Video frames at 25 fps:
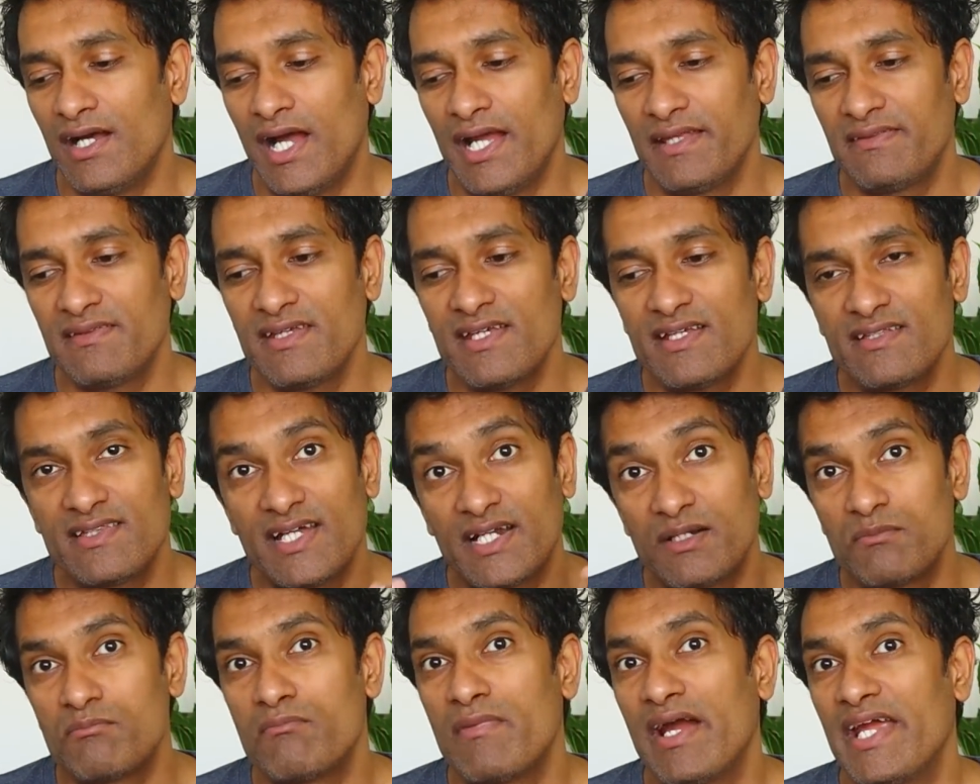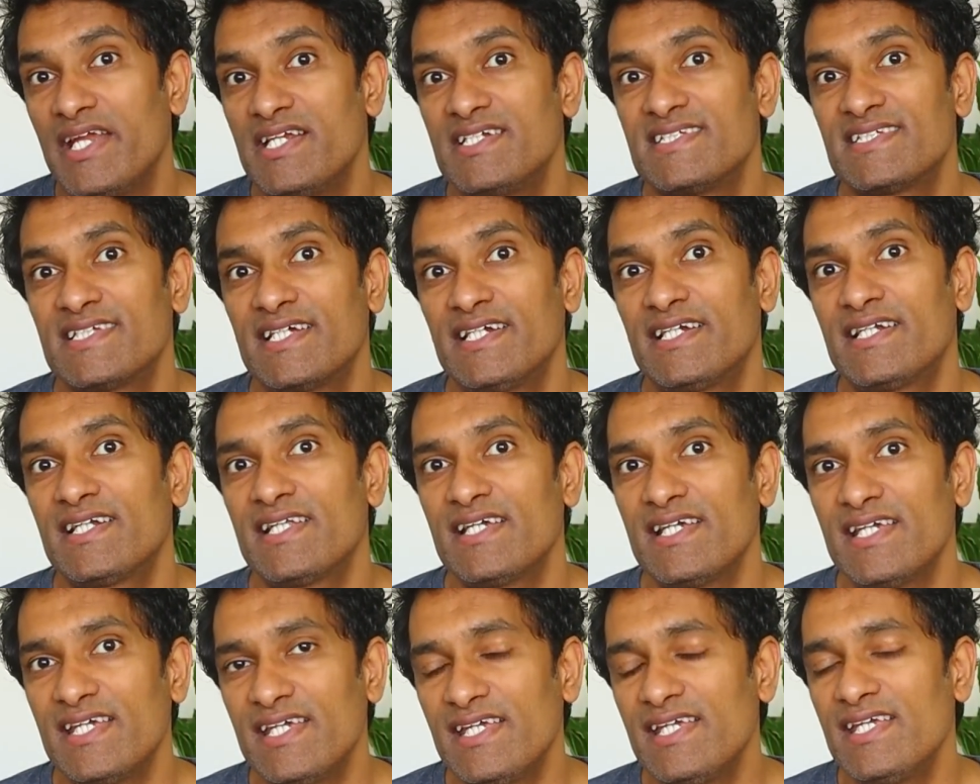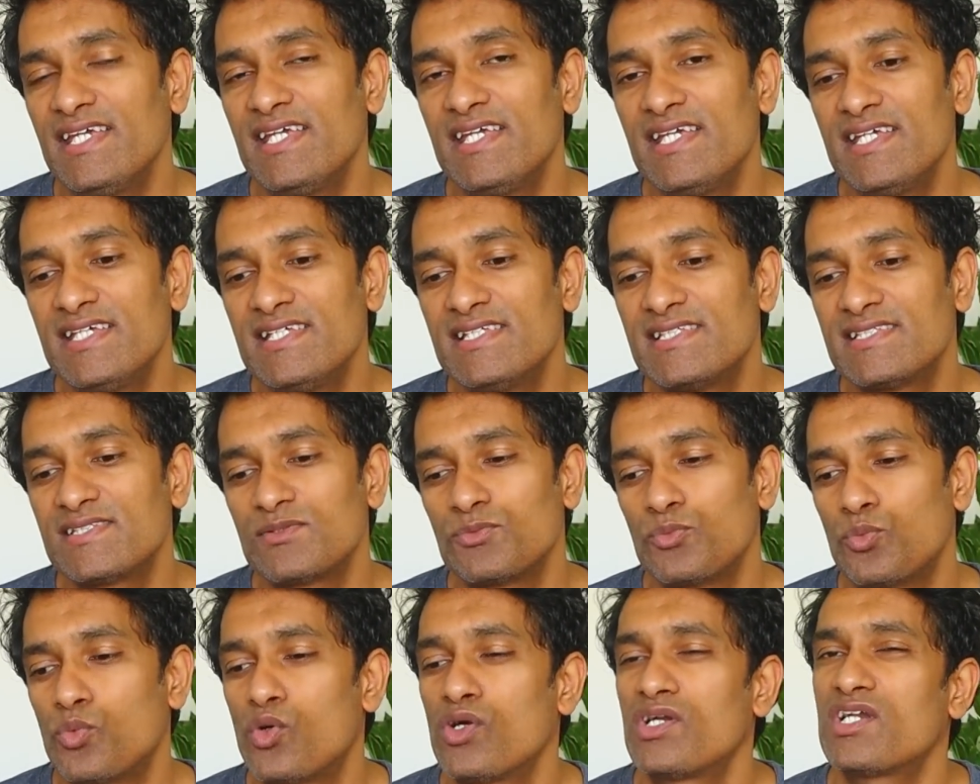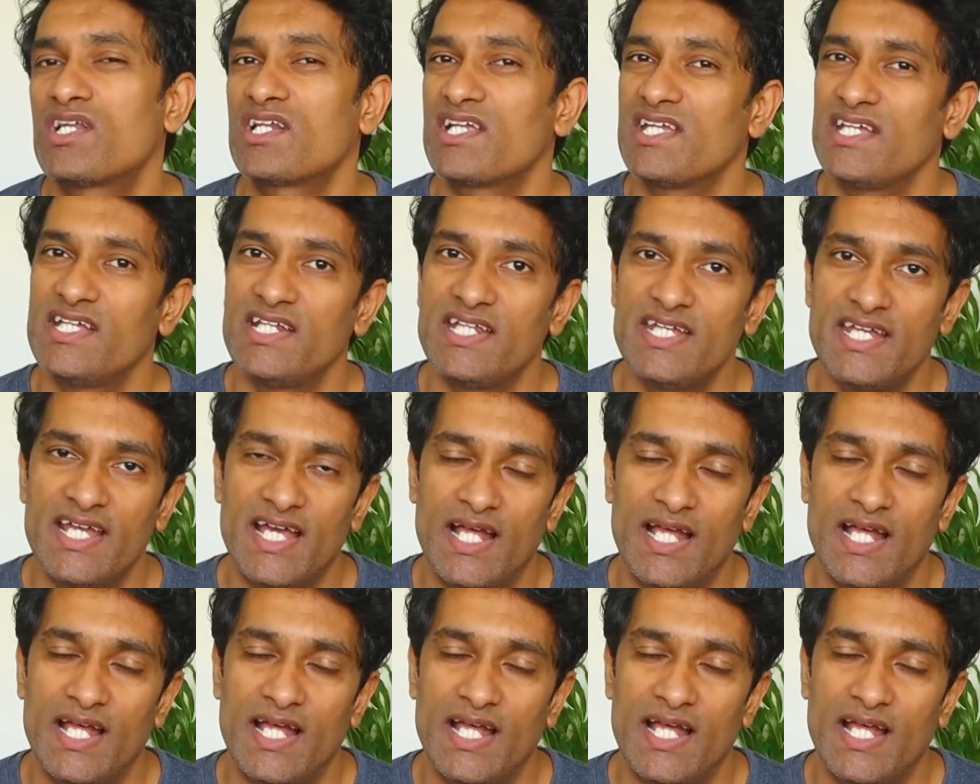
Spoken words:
I think that mindset is what really